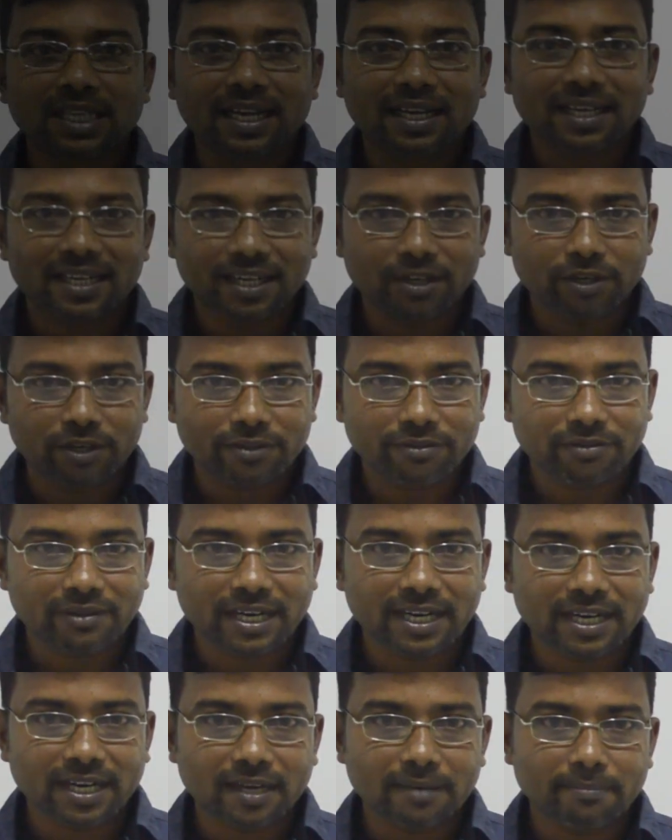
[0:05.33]
Hello
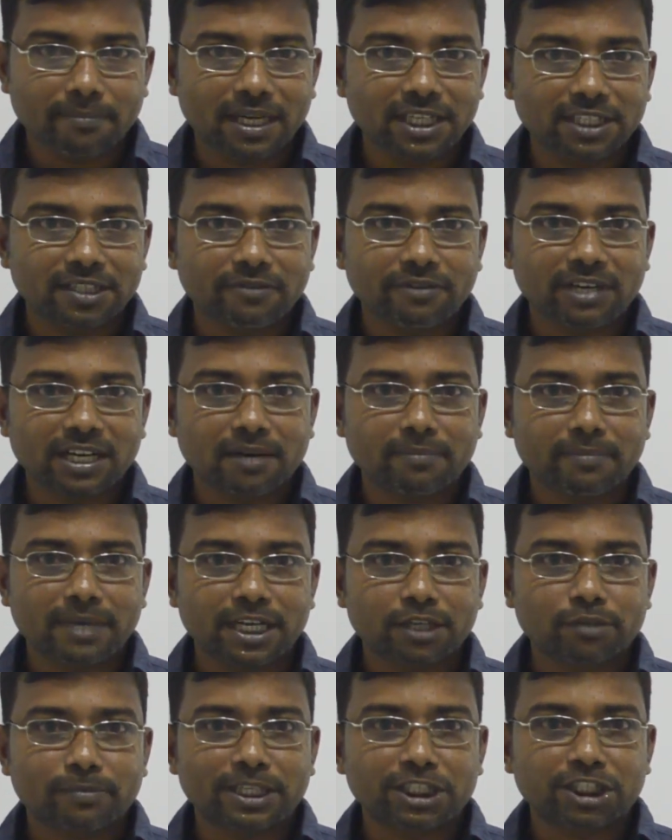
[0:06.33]
everyone, I am Maninda, welcome
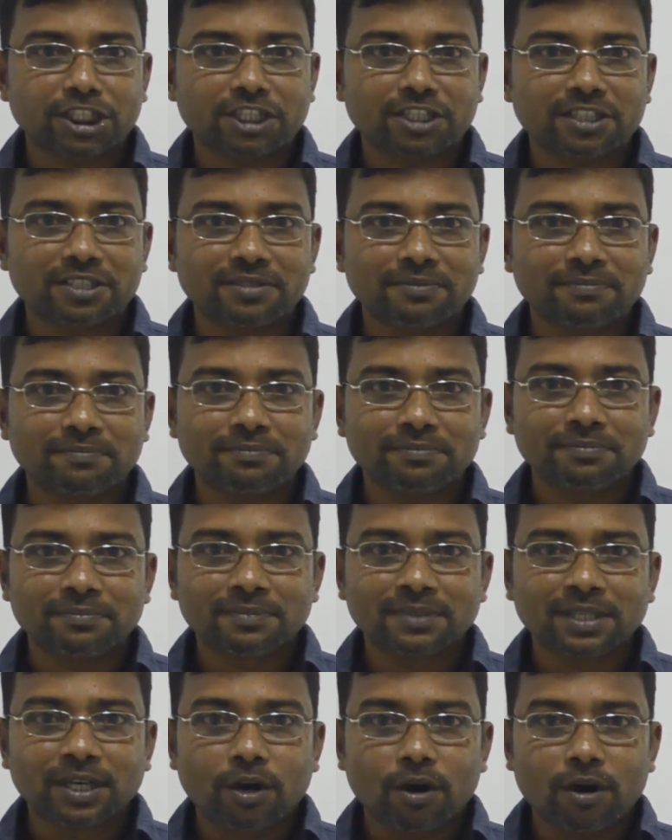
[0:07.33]
back to my channel.
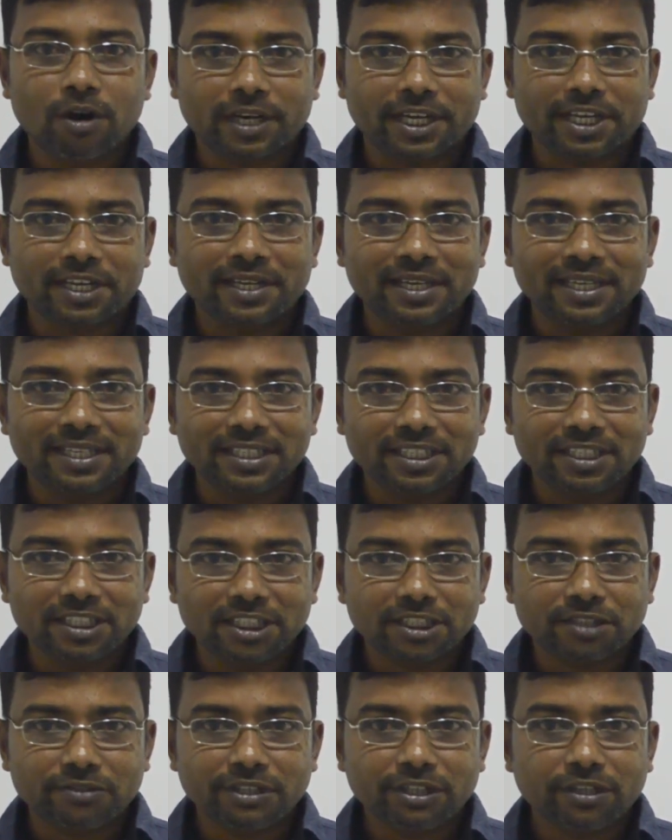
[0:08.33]
Okay, in
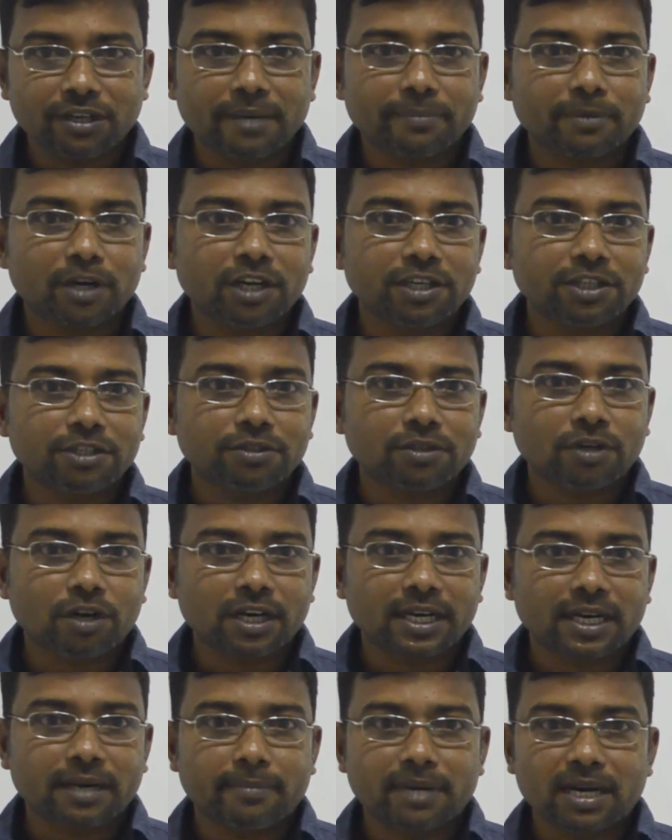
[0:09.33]
this video I am going to
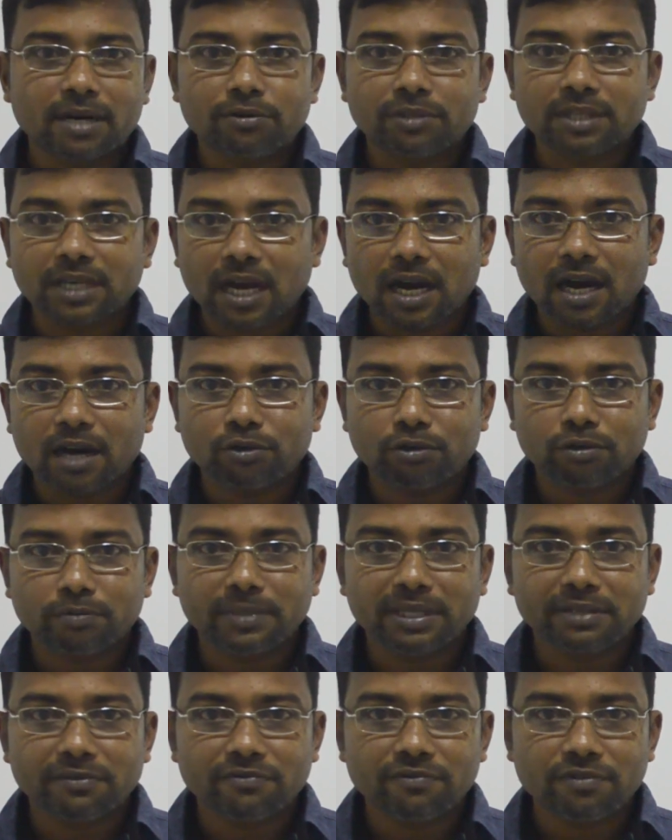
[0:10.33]
talk about how to
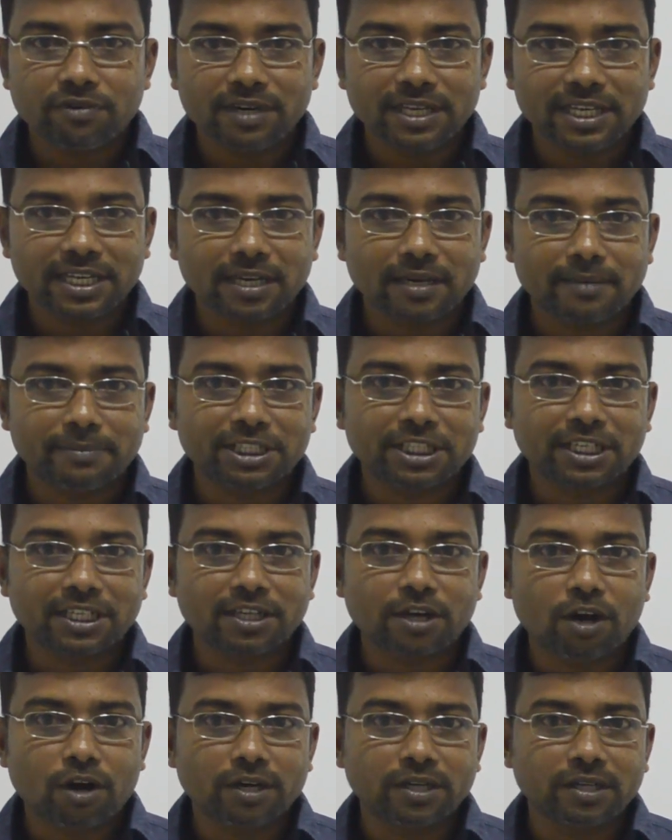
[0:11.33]
be fully
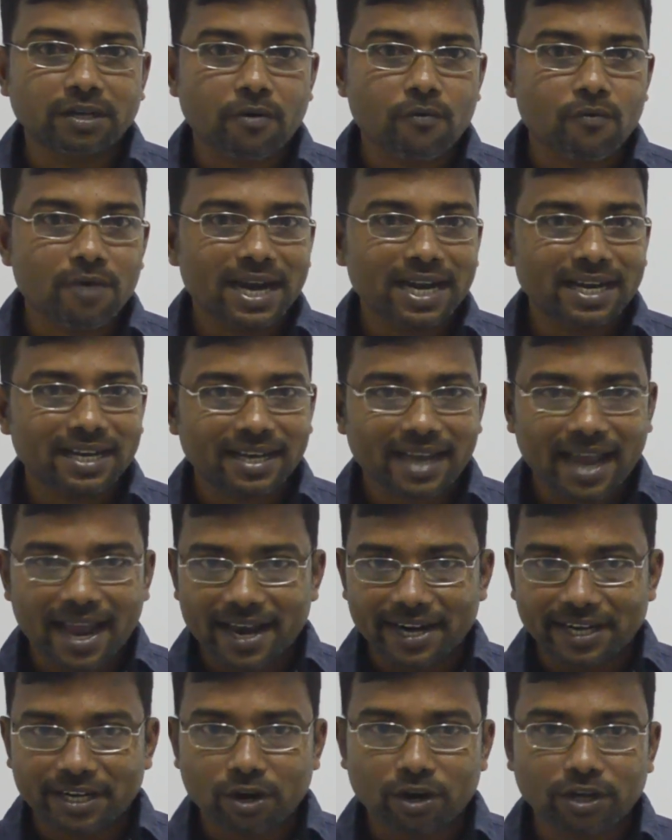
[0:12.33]
committed on your work
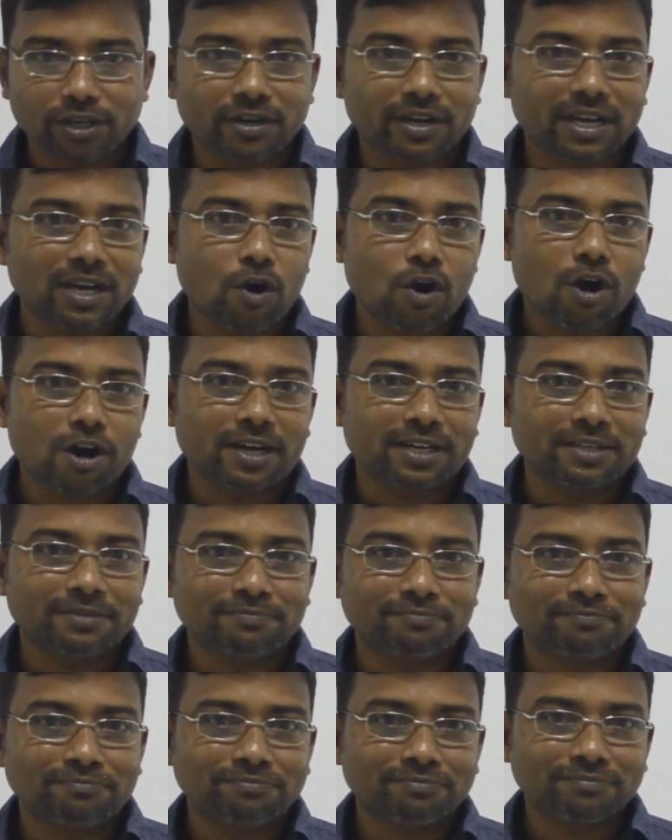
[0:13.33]
and on your goal.
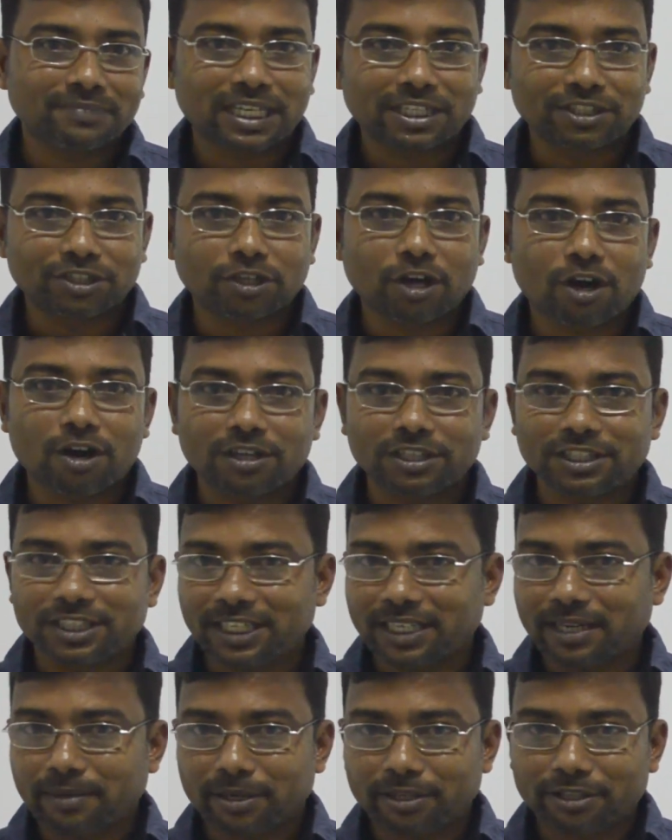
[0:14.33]
So
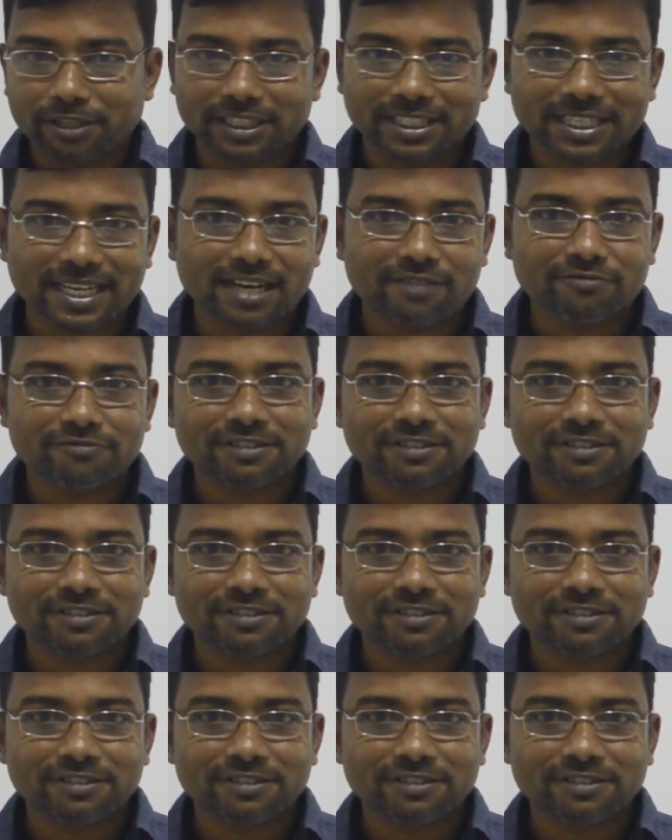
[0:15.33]
think about yourself.